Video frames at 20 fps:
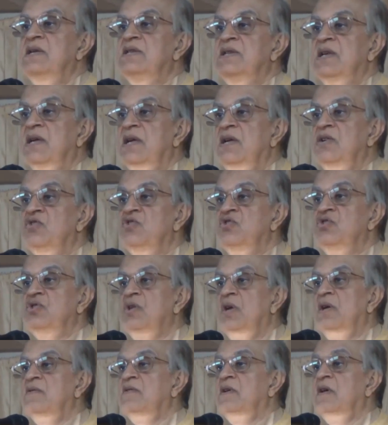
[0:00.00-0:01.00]
it's
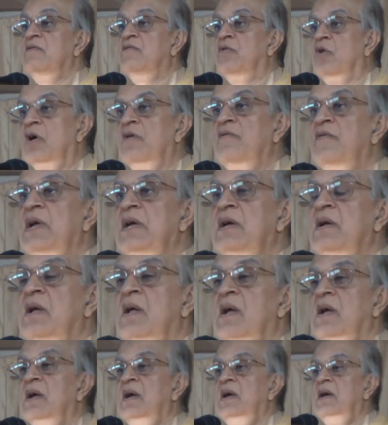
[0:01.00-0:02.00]
evolving,
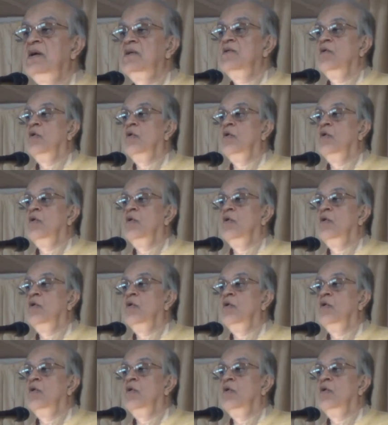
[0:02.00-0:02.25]
it